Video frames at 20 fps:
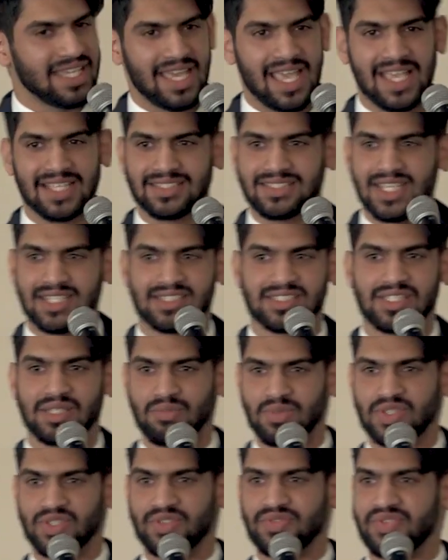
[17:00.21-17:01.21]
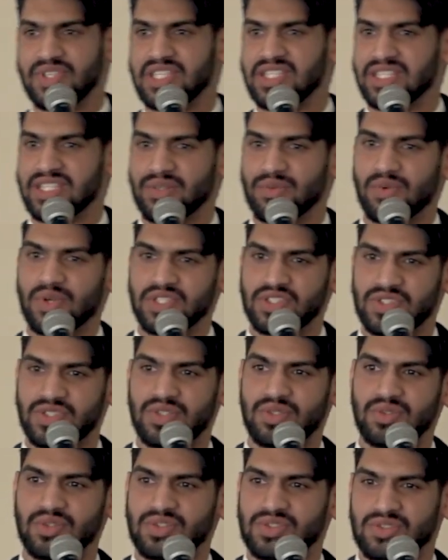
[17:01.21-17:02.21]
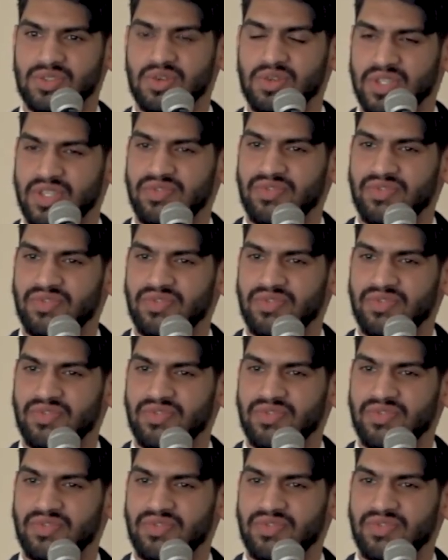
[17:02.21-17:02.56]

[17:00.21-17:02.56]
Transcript: It's that similar feeling. Once you slowly